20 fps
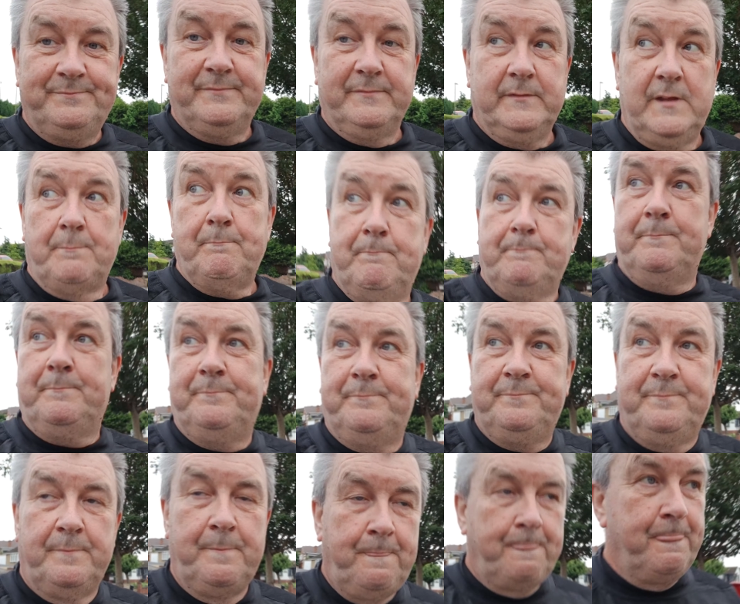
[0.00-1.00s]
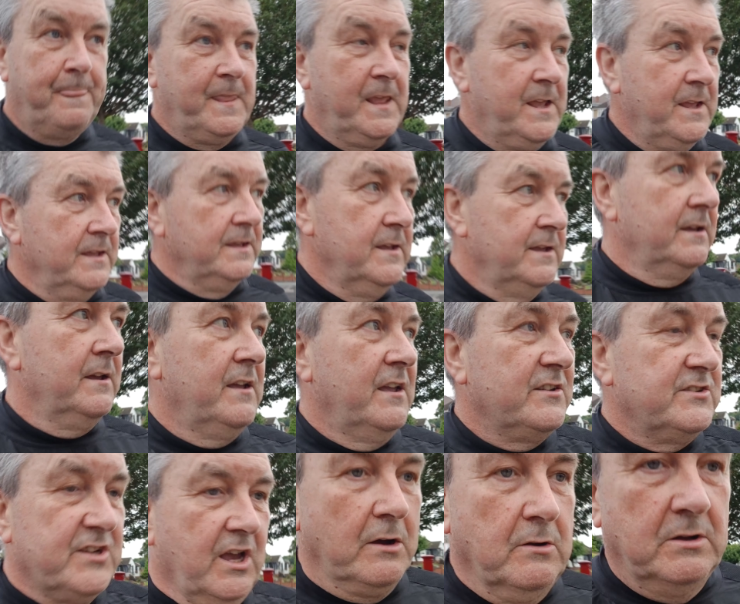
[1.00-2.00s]
Yep,
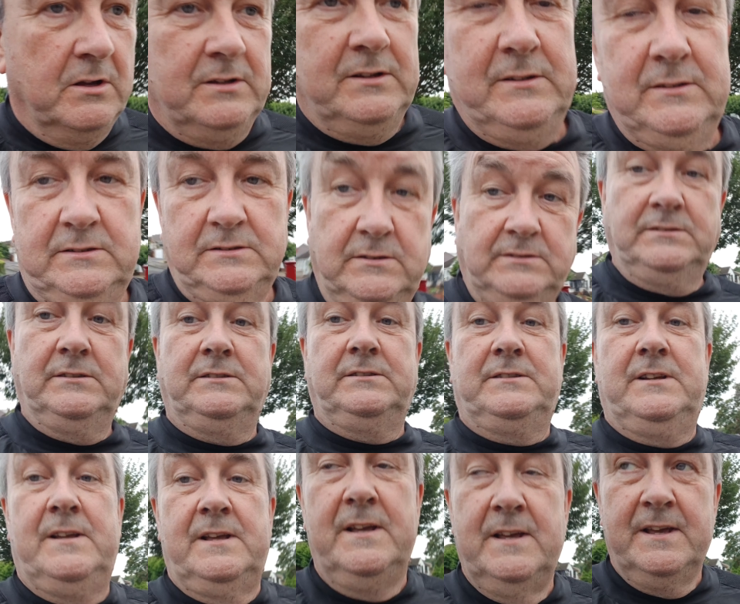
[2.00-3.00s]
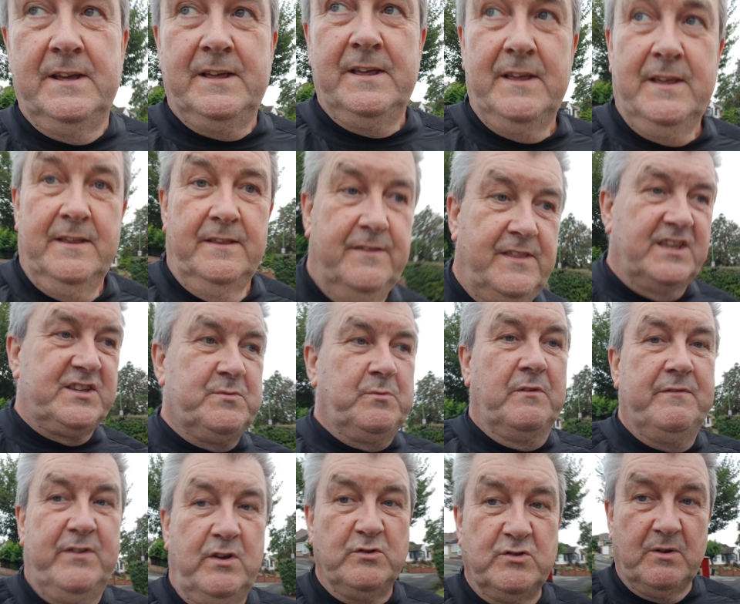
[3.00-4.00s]
so that's my
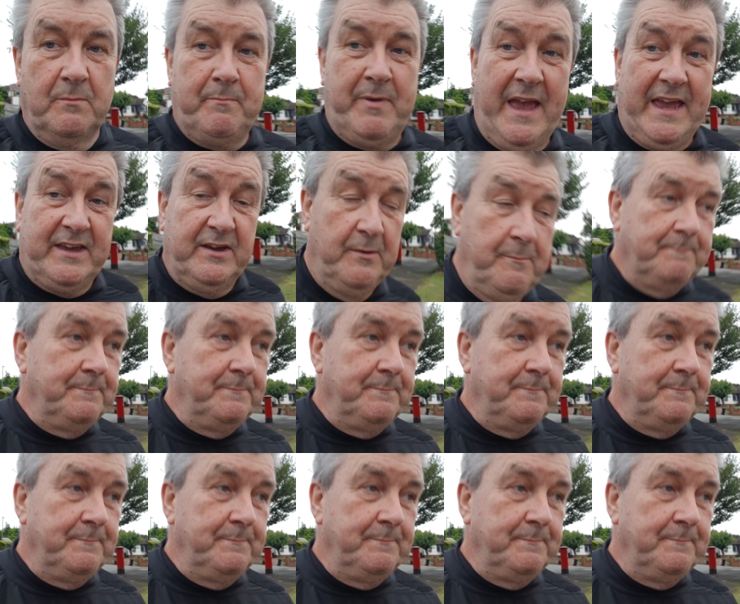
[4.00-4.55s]
views on Peckham